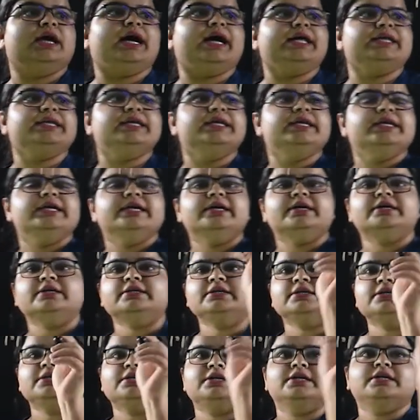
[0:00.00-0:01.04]
And
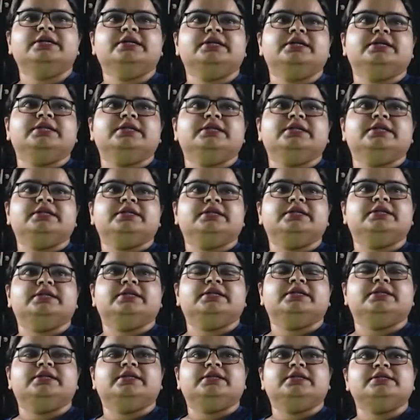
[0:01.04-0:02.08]
here
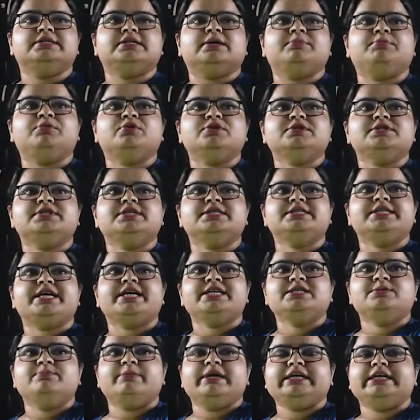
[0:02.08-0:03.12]
suppose this
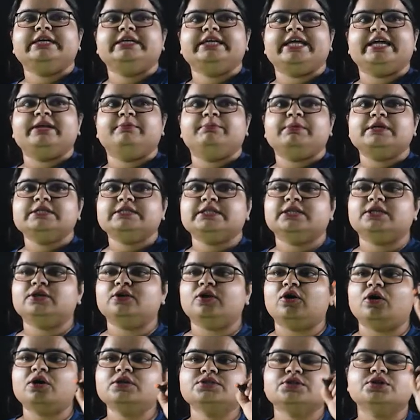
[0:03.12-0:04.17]
has made 10%
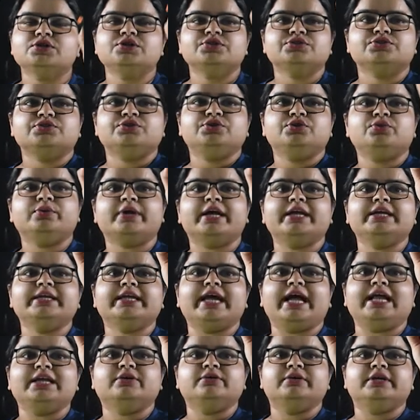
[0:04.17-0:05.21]
loss. So you can
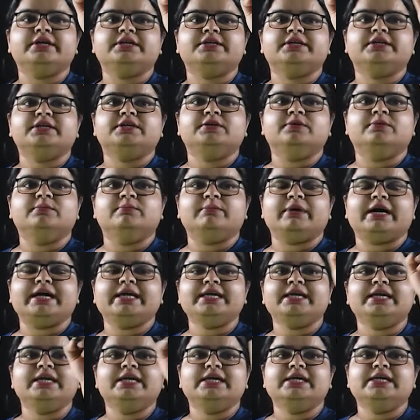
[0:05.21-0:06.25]
calculate it
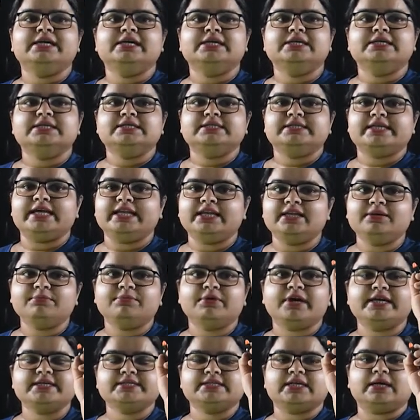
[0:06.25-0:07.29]
by selling
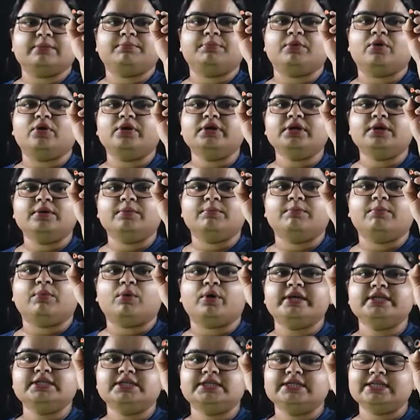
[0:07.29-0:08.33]
price upon
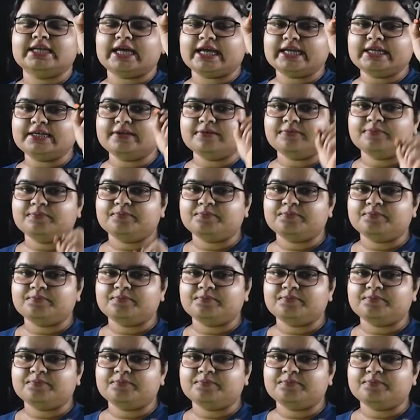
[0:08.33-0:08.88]
0.9.